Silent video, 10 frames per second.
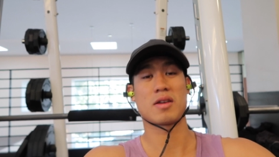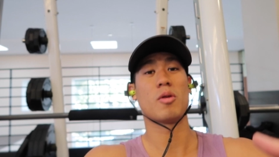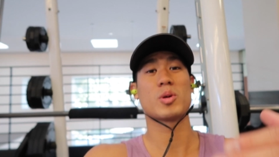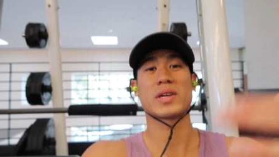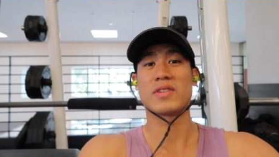then
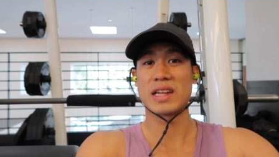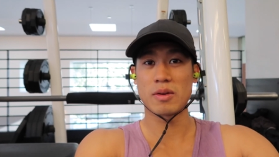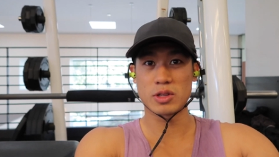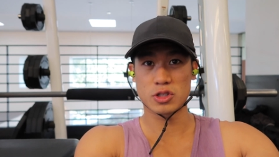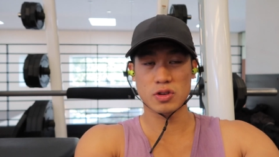almost every
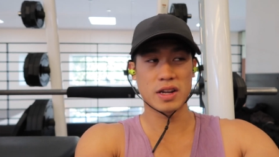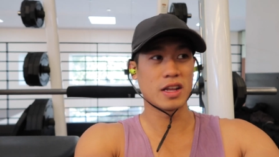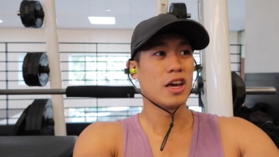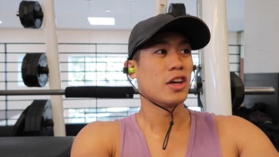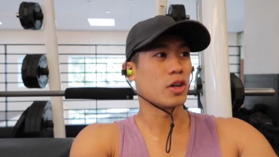day when you train,
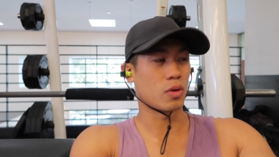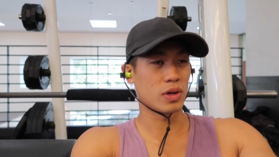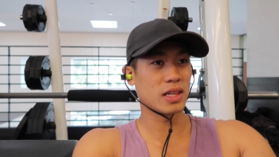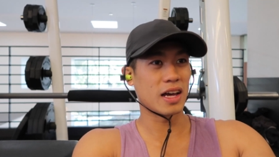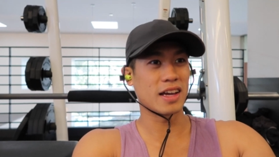you'll
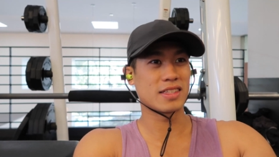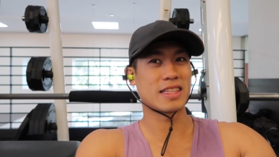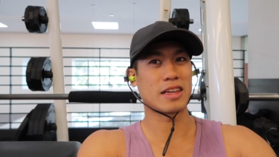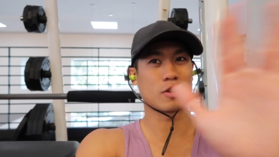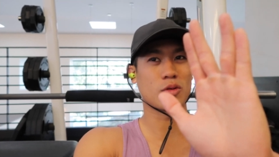realize
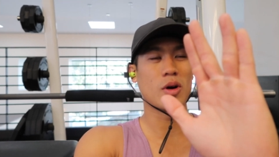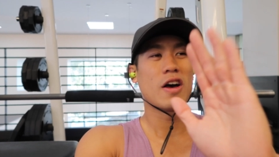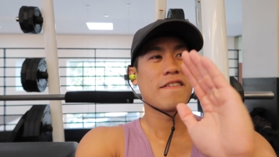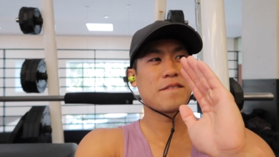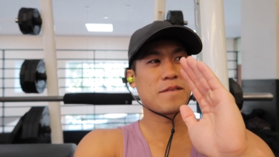that
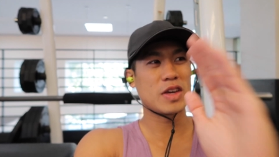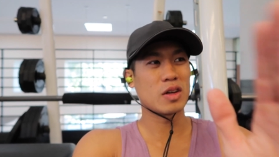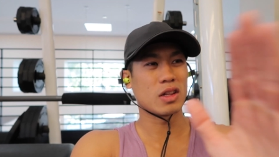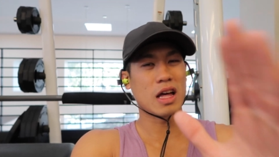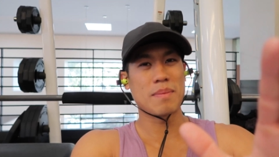you'll
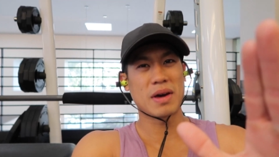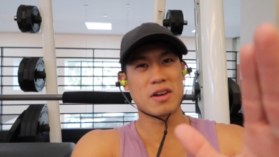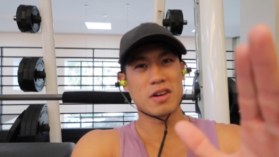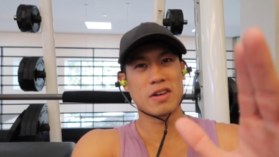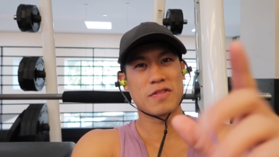feel a lot
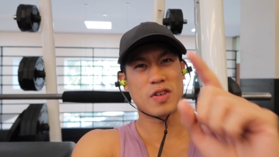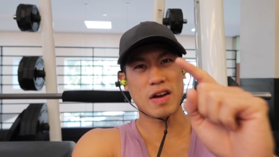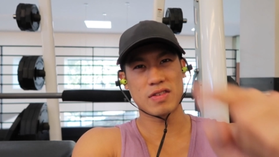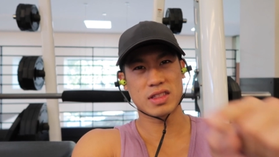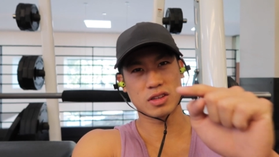better for
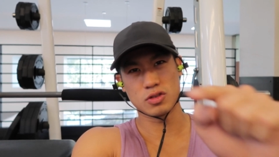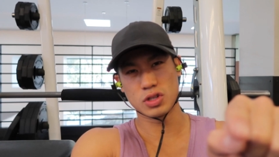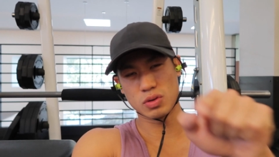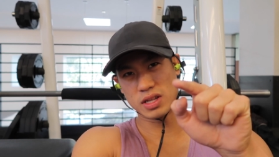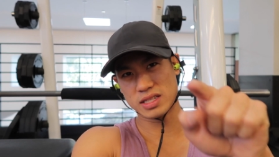everything you
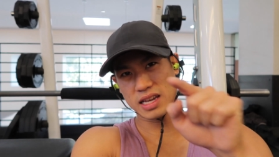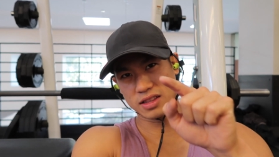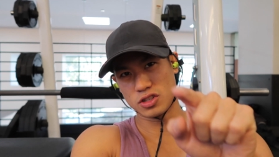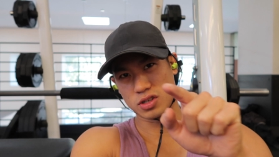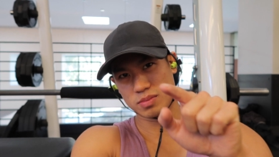do
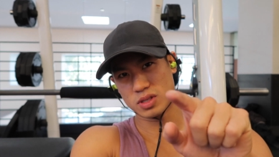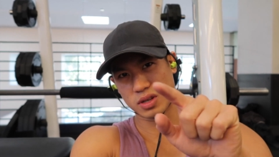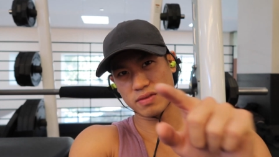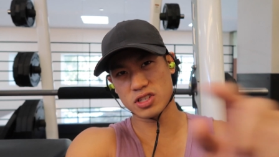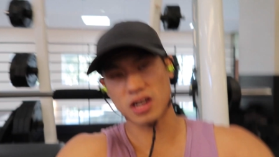inside the gym.
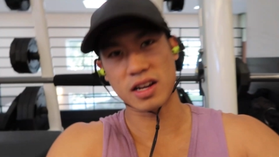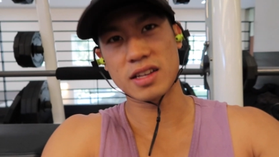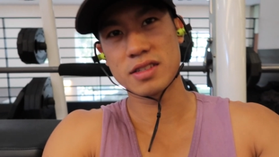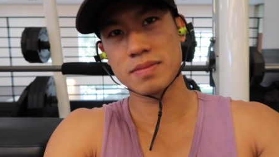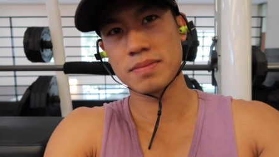So give it a shot,
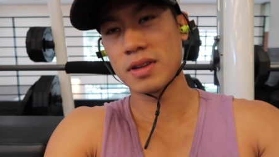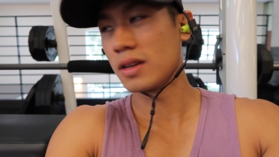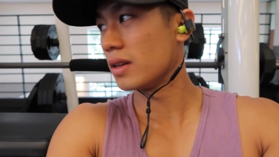guys.